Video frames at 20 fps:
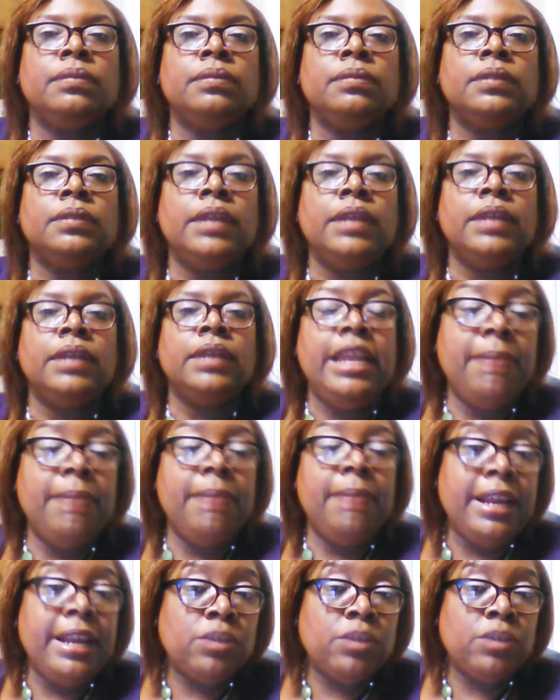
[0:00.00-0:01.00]
Anybody else
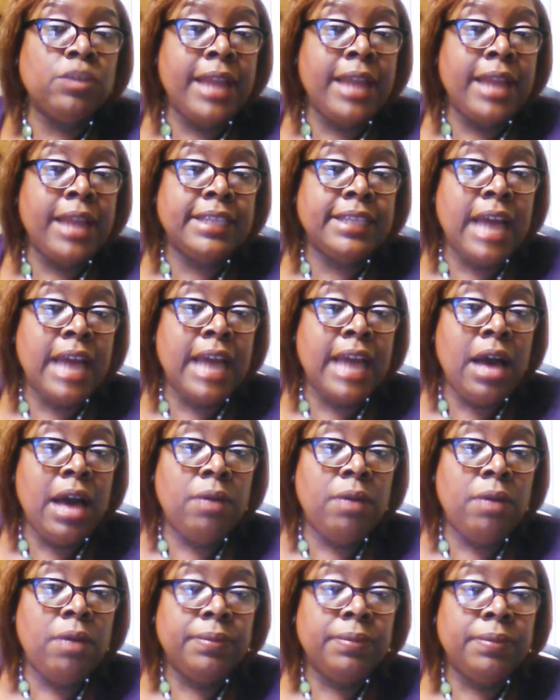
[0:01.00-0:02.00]
would like to call?
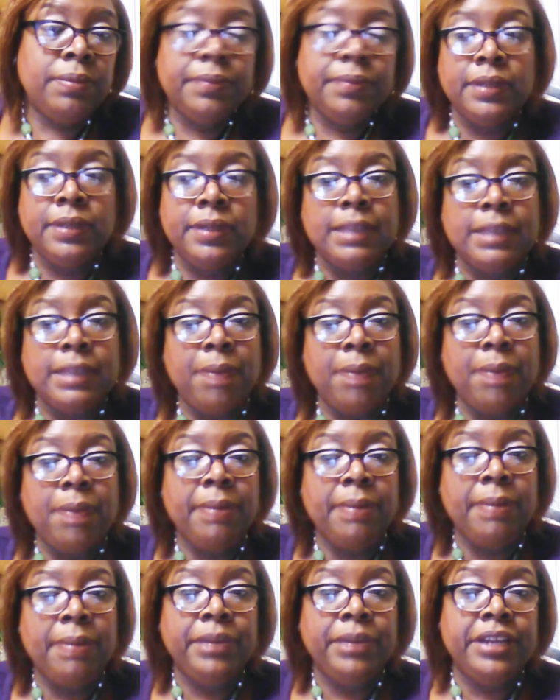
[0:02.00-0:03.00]
Because I probably will
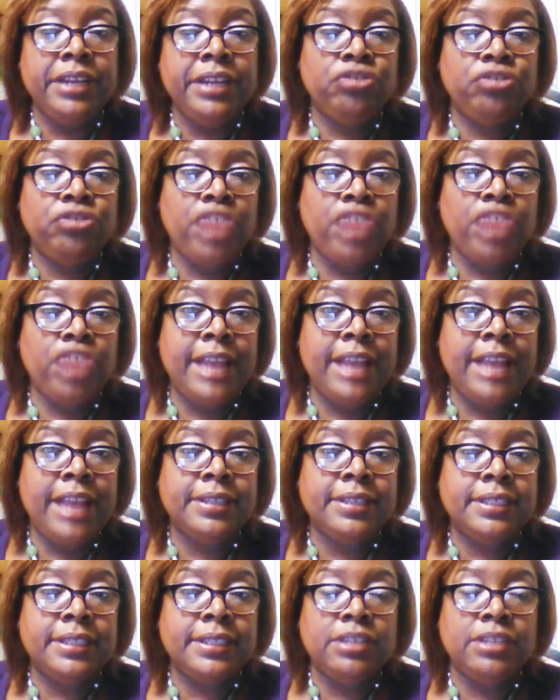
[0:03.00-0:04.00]
end this chat since
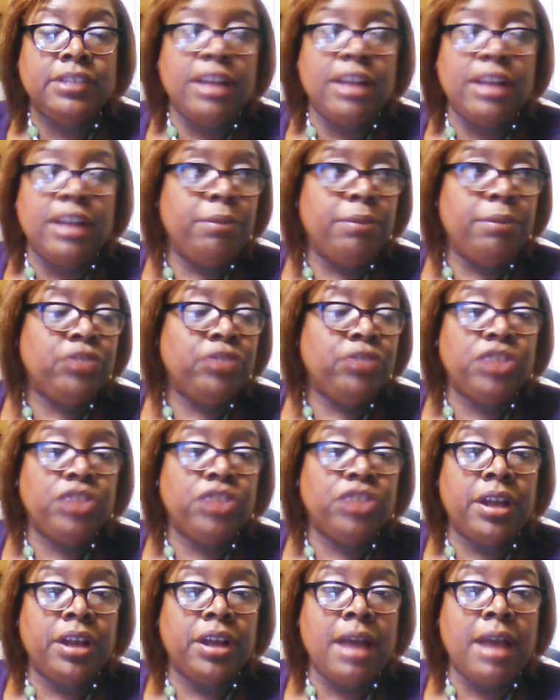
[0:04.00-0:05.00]
there's not much
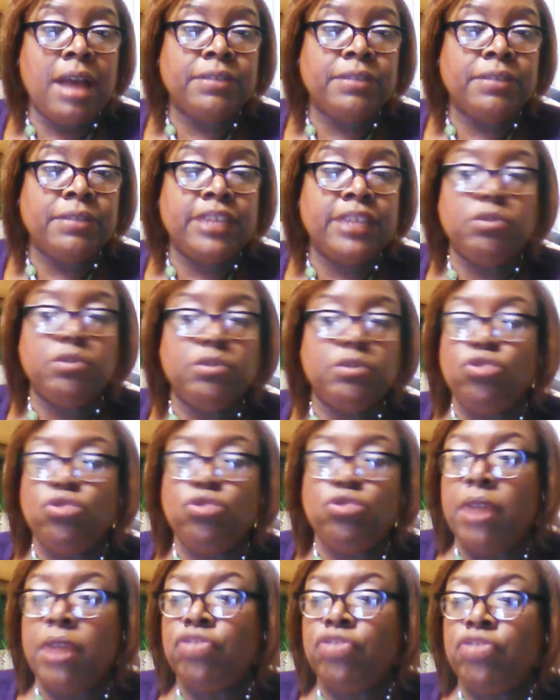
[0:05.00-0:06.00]
conversation, but you all
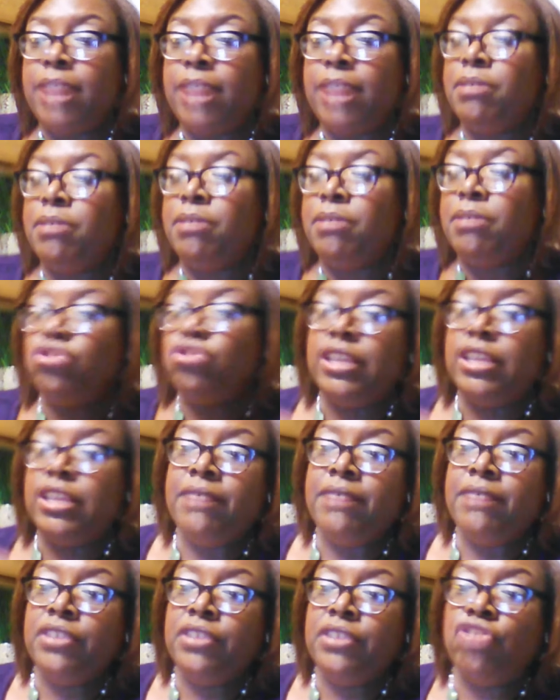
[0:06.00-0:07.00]
chatting amongst yourselves in the
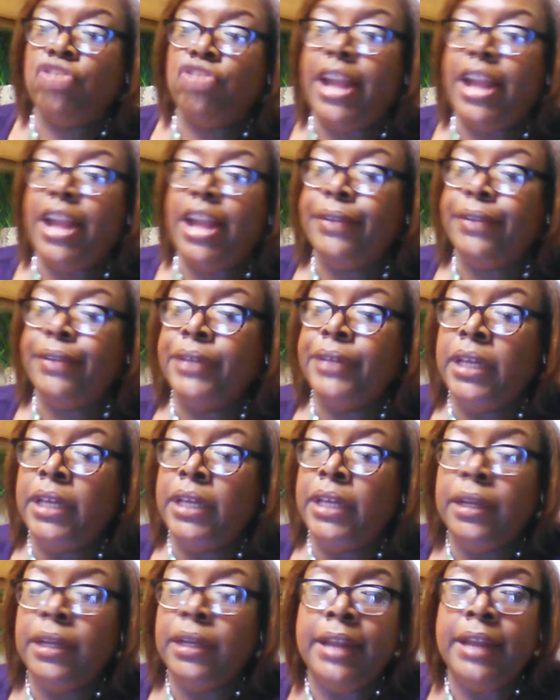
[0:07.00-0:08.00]
chat,
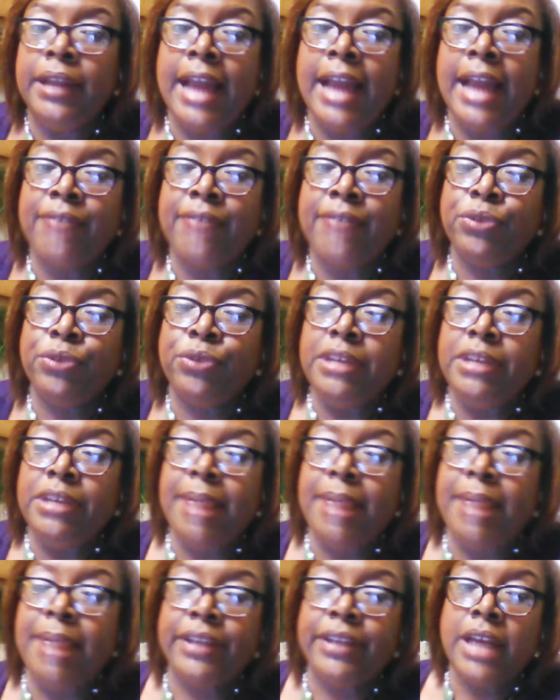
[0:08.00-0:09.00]
and I have to read back
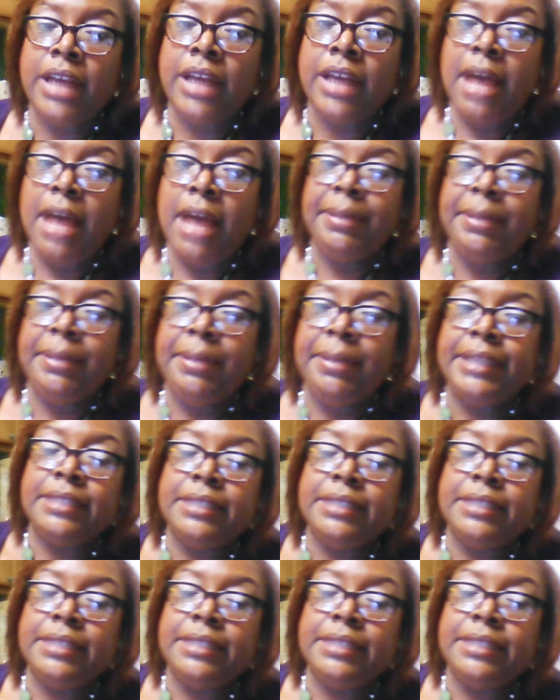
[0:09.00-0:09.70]
your comments.